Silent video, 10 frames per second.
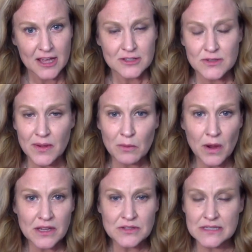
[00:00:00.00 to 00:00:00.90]
So I
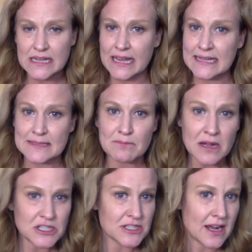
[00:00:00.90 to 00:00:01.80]
want you to take as
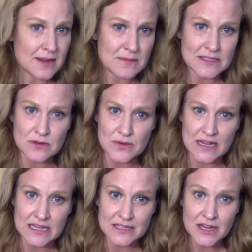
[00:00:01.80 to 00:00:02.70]
much time as you
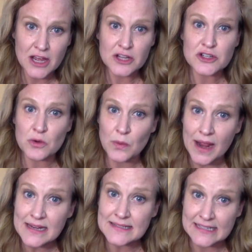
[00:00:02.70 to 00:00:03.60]
need to
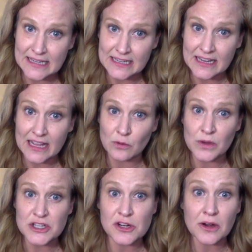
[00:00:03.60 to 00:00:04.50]
write a scene in
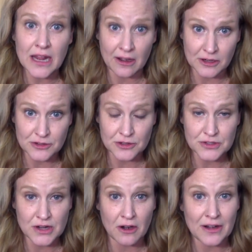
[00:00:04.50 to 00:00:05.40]
which your
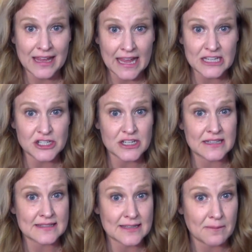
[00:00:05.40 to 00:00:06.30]
characters are engaged
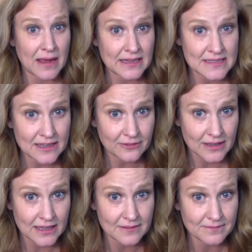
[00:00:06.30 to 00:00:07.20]
in some
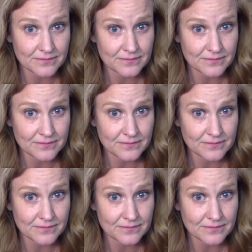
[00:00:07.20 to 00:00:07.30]
activity.